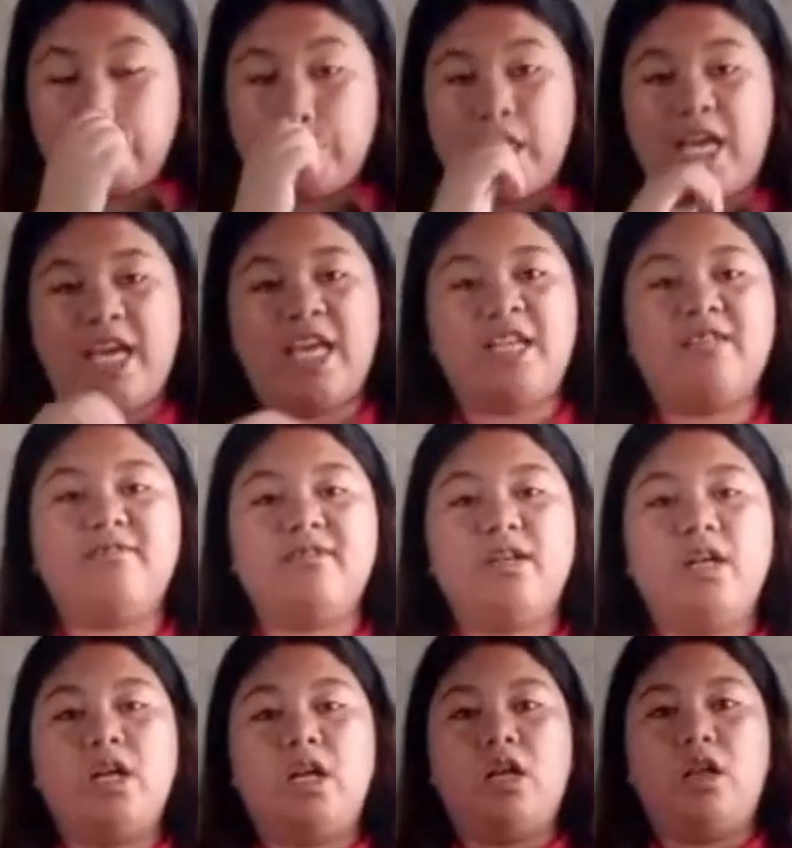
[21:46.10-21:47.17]
and
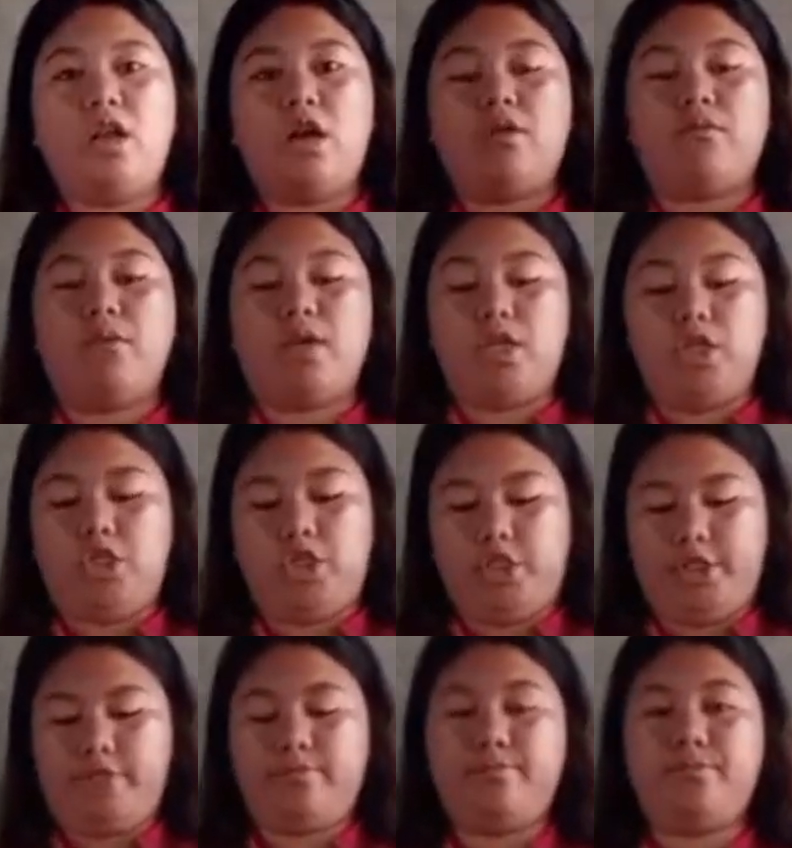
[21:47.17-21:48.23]

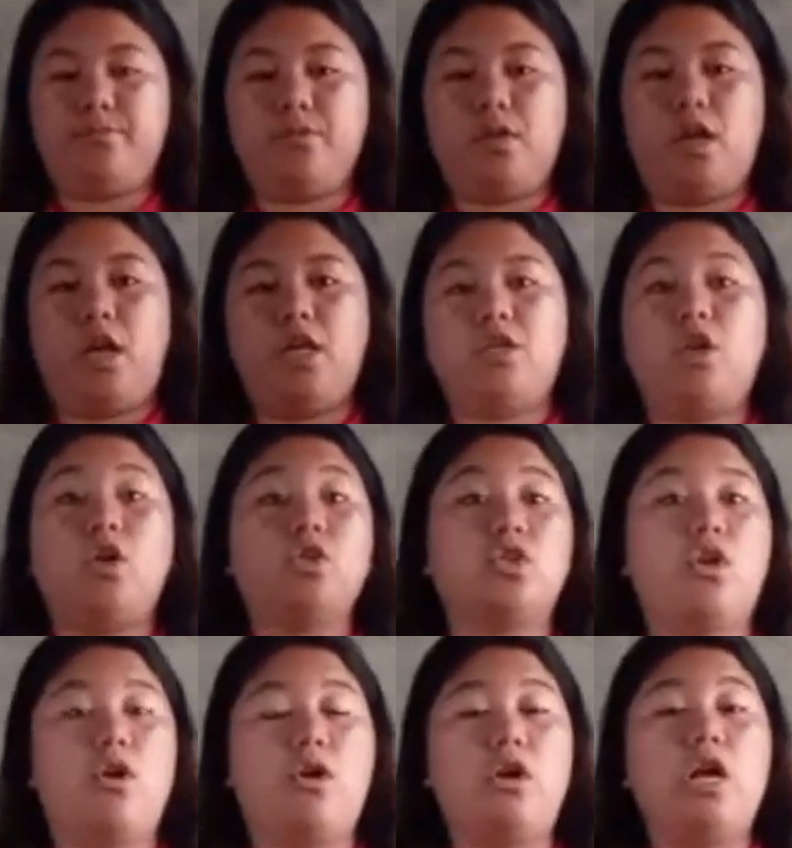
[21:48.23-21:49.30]
language, and
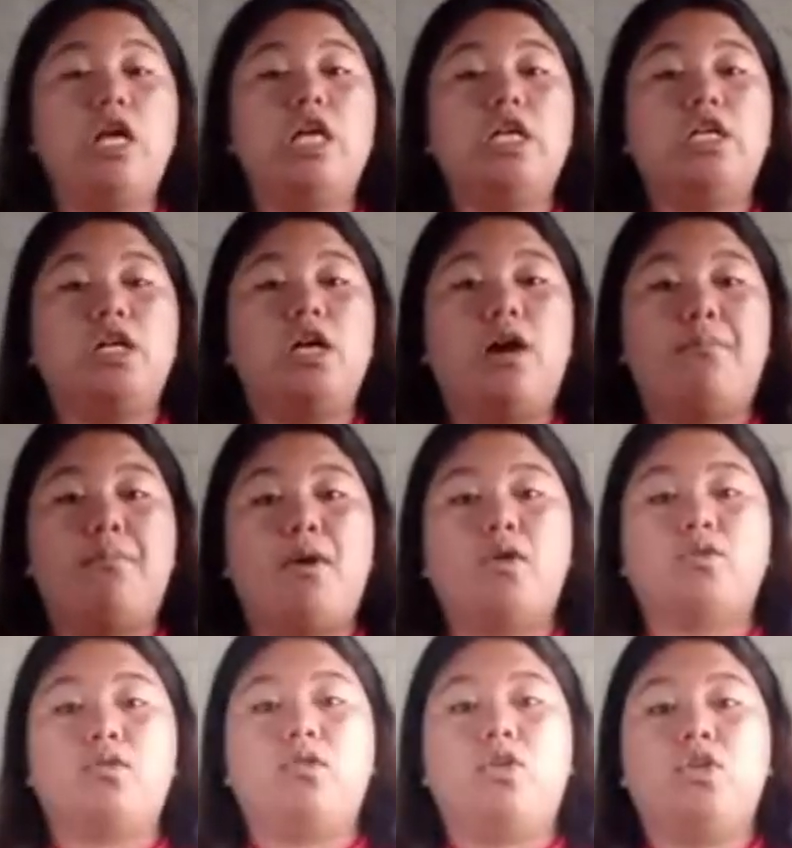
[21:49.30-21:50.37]
also
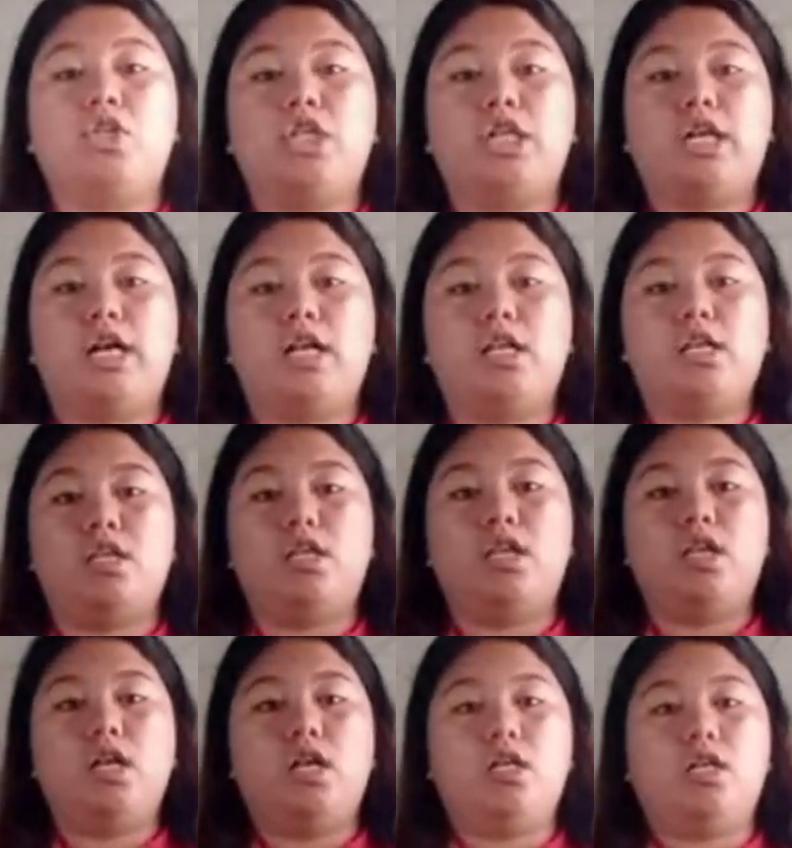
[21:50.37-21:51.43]
about logical
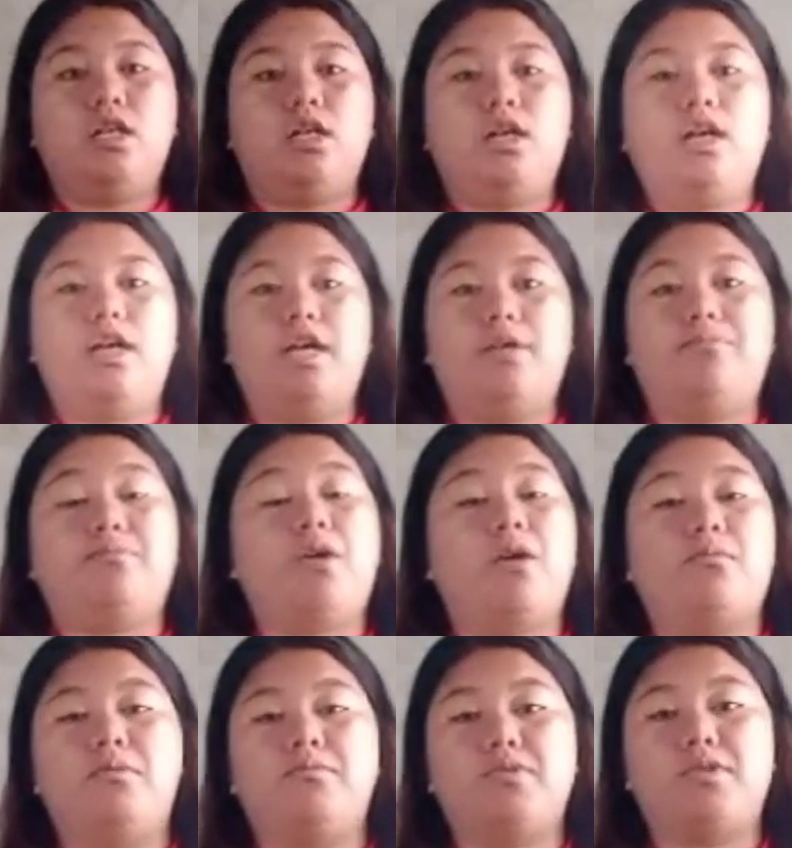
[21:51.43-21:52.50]
and
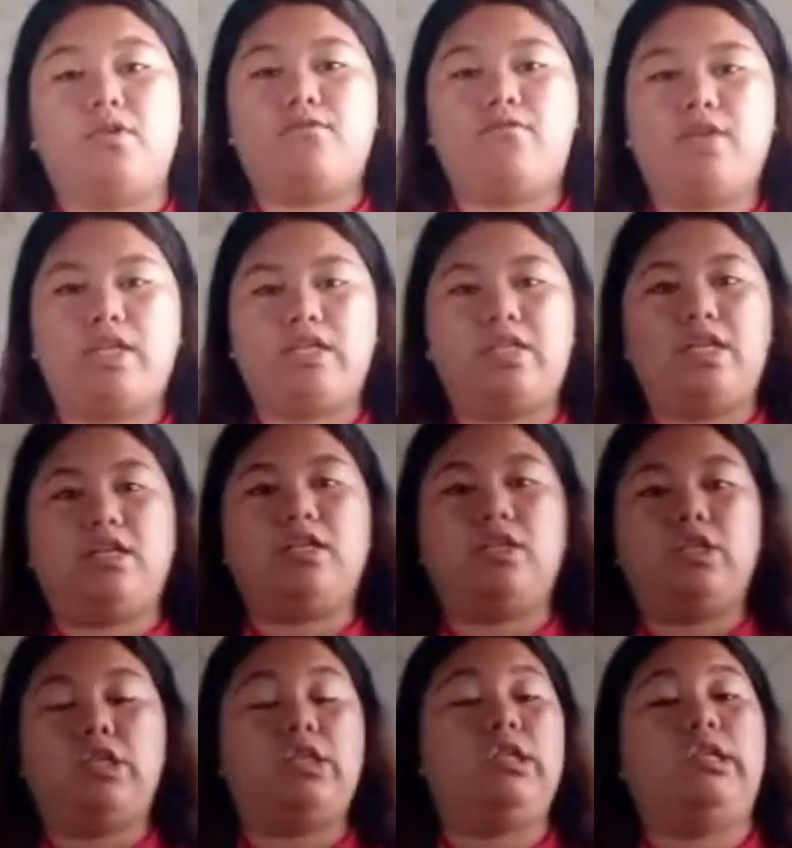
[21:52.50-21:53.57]
problem solving
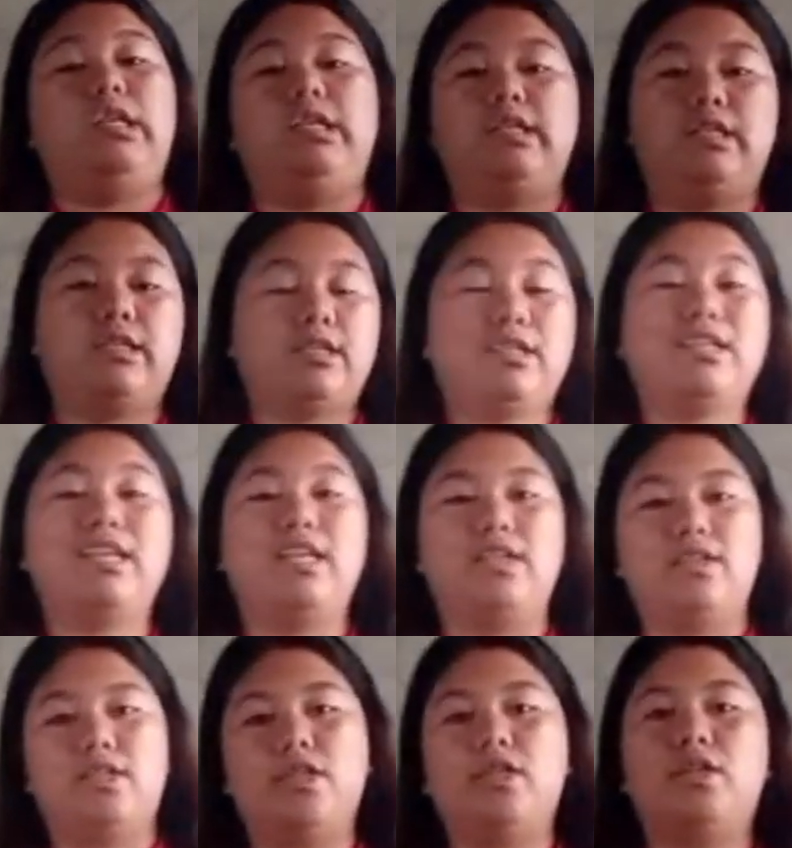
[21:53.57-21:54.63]
thinking
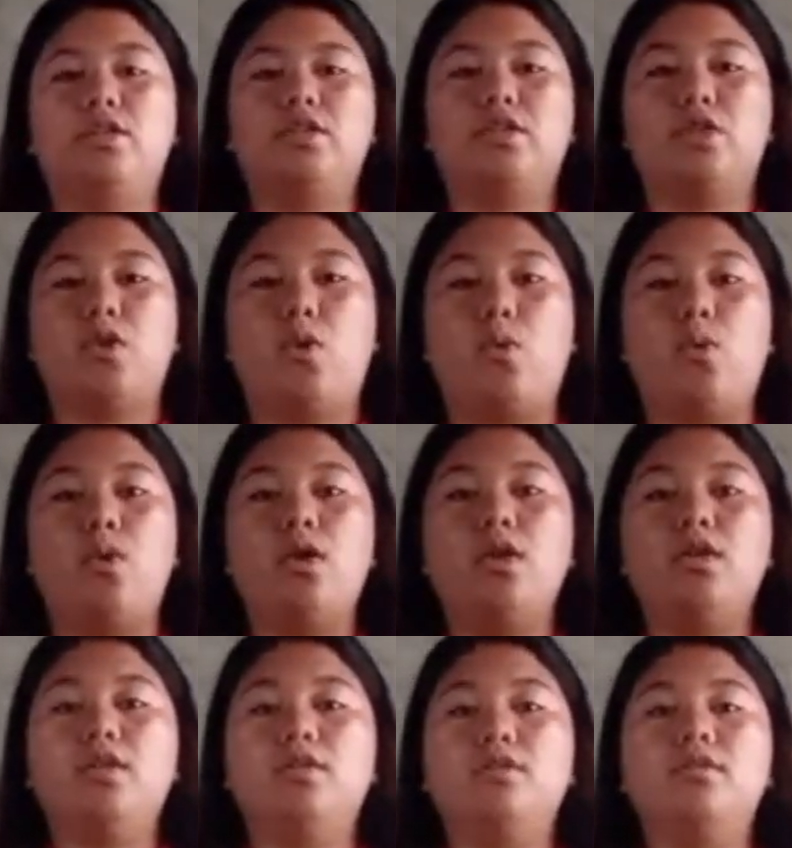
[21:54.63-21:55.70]
skills. So
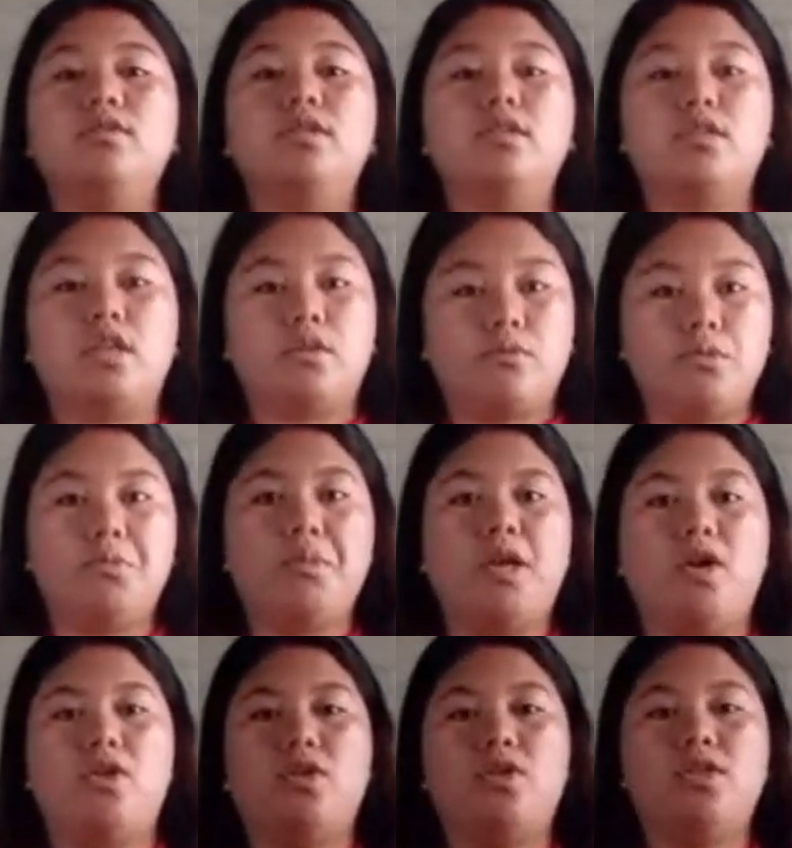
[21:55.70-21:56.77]
that would be
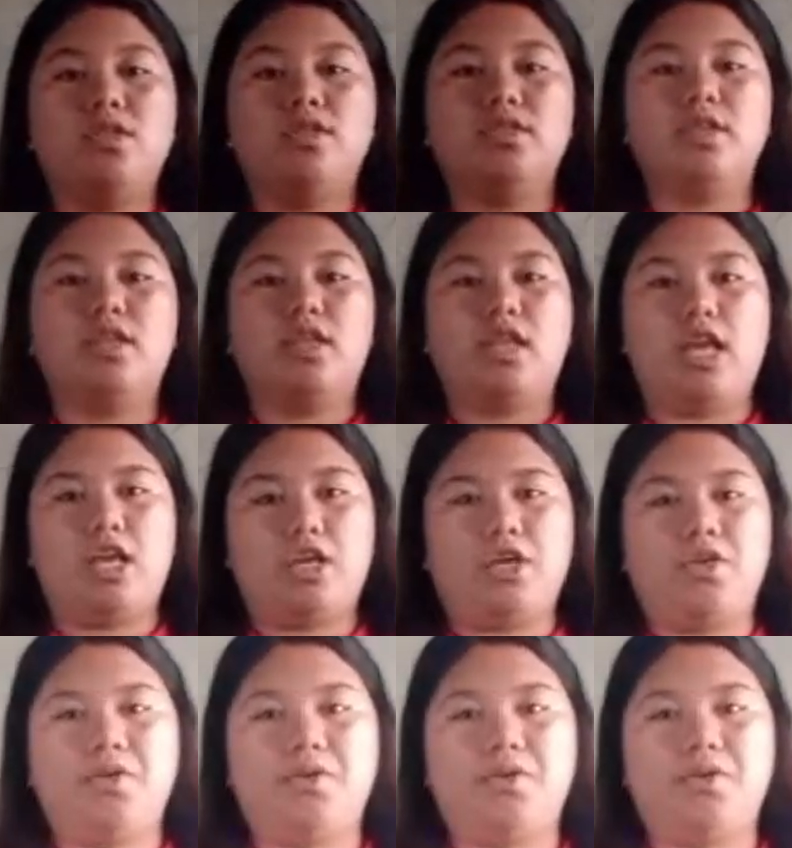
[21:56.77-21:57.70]
all. Thank you.